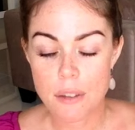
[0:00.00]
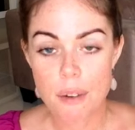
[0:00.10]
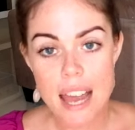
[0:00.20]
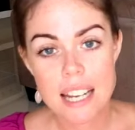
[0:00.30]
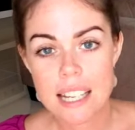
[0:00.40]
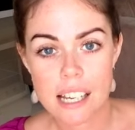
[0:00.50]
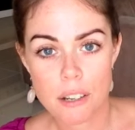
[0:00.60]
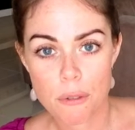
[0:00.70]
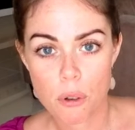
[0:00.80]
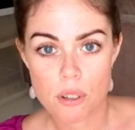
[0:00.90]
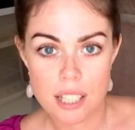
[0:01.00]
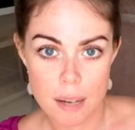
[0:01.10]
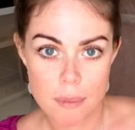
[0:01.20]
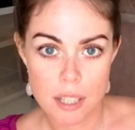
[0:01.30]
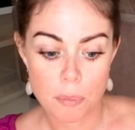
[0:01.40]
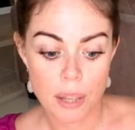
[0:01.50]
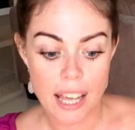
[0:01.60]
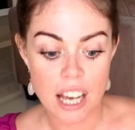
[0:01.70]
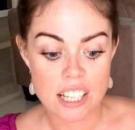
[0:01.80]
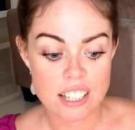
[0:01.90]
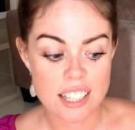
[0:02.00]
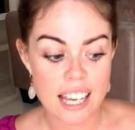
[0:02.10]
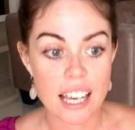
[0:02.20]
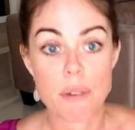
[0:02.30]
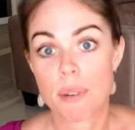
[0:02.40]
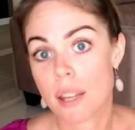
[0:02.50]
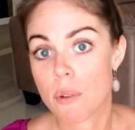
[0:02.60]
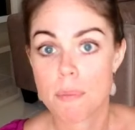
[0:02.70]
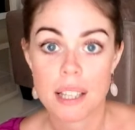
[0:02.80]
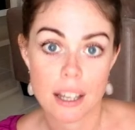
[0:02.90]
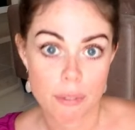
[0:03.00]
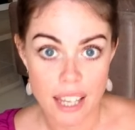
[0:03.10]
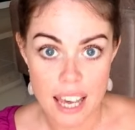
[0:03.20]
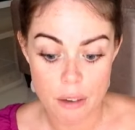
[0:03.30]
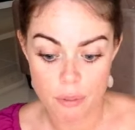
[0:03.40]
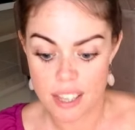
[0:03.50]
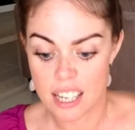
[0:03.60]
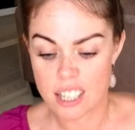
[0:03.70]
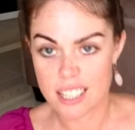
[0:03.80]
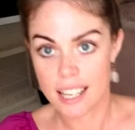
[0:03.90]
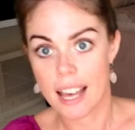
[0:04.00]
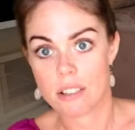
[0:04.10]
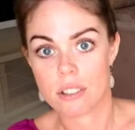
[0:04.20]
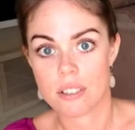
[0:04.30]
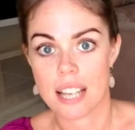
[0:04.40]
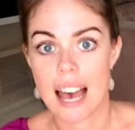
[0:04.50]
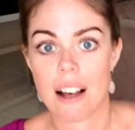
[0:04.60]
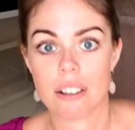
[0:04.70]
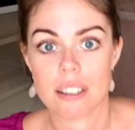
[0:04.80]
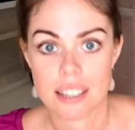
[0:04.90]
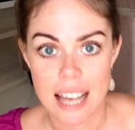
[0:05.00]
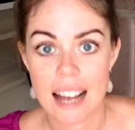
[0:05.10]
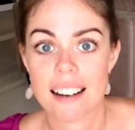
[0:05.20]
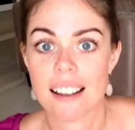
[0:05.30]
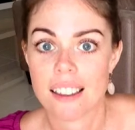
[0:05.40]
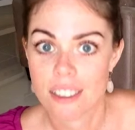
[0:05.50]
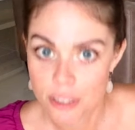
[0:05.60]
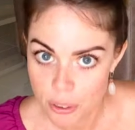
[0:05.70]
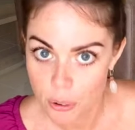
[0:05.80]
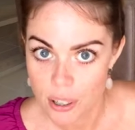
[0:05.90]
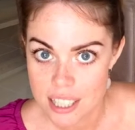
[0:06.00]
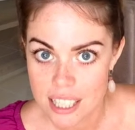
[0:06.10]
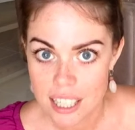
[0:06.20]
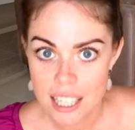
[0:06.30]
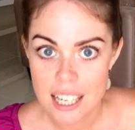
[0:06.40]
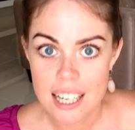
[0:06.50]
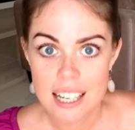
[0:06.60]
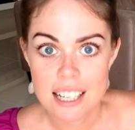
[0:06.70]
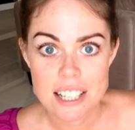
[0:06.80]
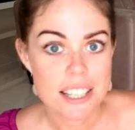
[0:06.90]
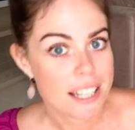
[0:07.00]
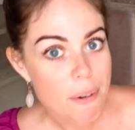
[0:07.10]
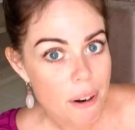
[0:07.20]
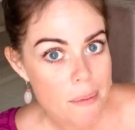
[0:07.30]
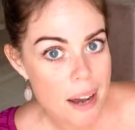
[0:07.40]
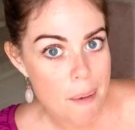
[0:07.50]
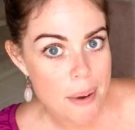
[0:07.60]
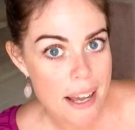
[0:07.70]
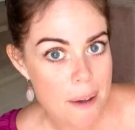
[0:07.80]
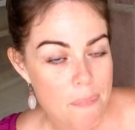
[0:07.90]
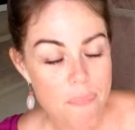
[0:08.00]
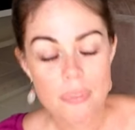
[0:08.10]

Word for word: if any negative thoughts come into play, I just say it really would be lovely if, and then it just cancels out that thought. Do you see where I'm coming up?